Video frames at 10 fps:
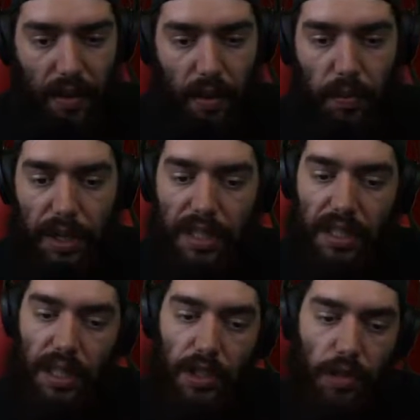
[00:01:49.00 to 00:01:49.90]
We
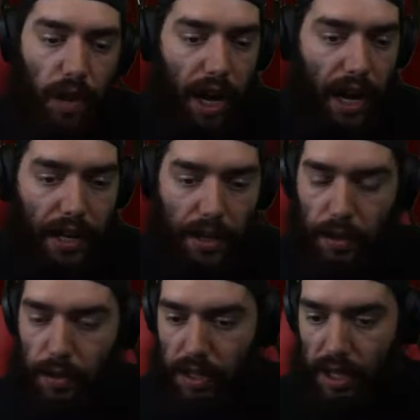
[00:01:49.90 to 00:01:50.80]
did try
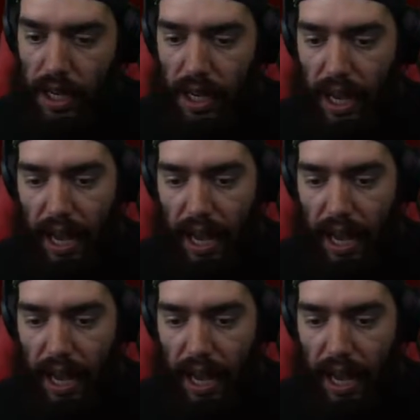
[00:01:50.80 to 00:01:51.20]
using